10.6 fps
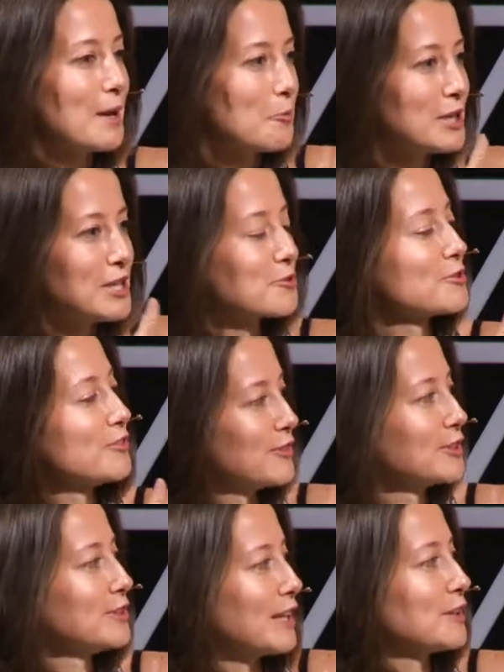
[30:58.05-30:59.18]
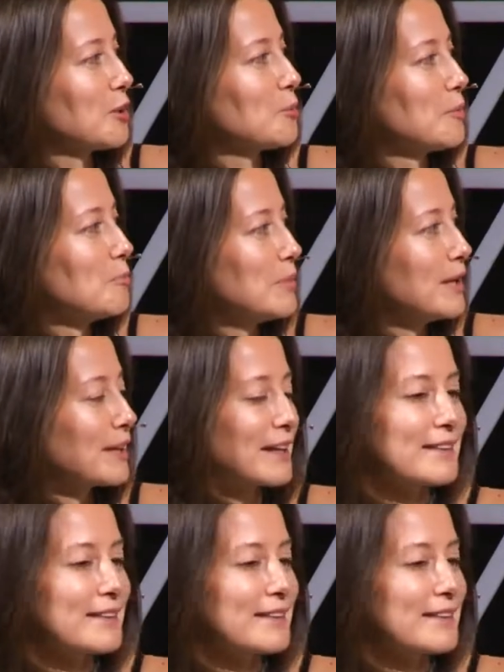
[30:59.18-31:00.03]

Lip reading: we literally feel another human being.